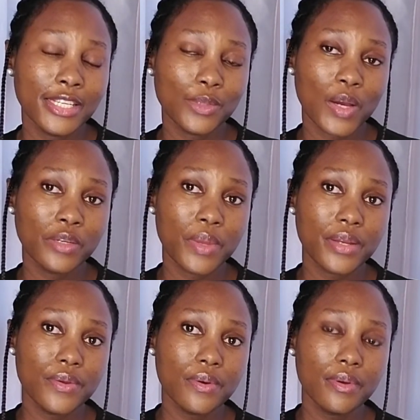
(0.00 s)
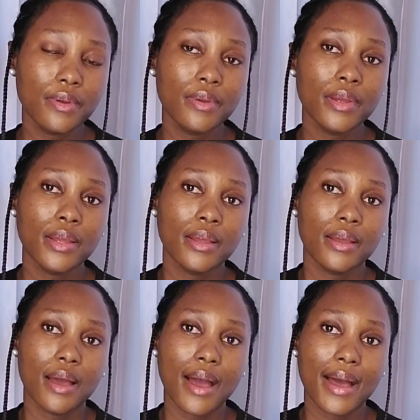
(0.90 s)
that is what we do,
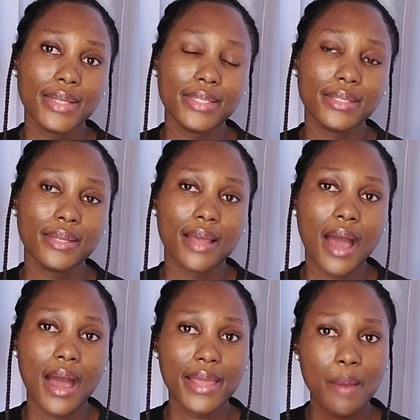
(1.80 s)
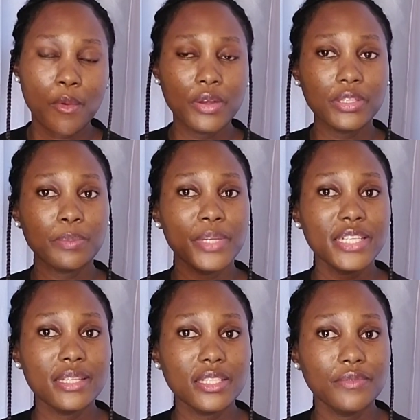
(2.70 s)
and I am going to
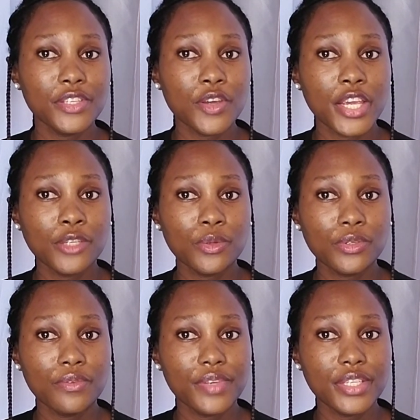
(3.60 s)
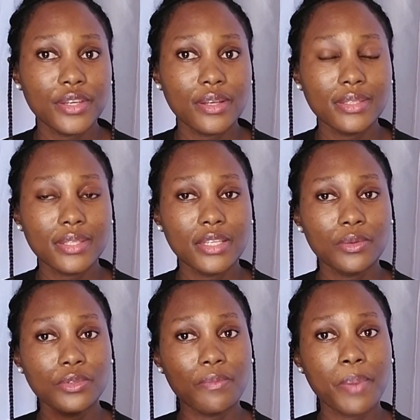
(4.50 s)
split this video into
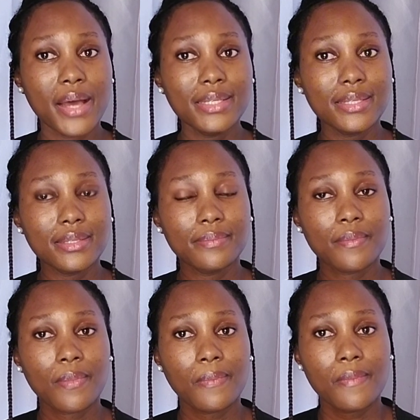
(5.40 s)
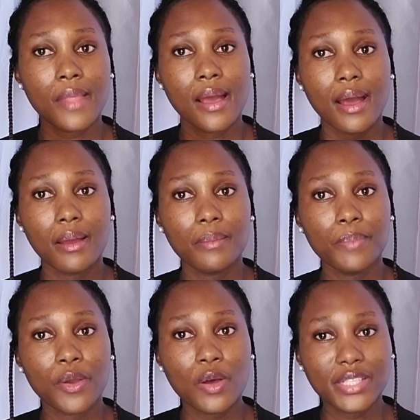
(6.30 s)
two parts,
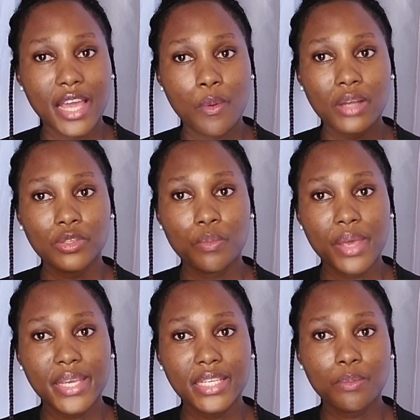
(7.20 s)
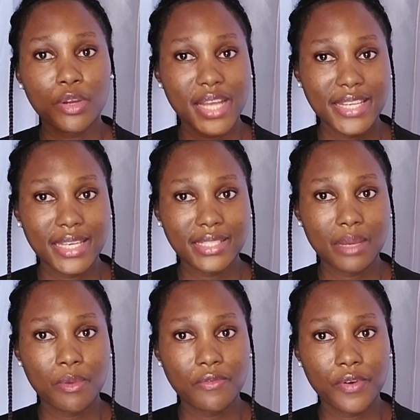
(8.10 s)
because I want to make it more
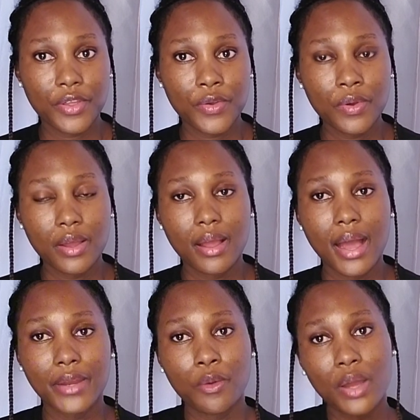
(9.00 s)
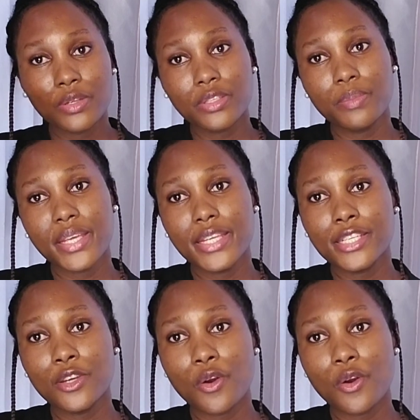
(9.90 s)
digestible for you. I don't want it to make it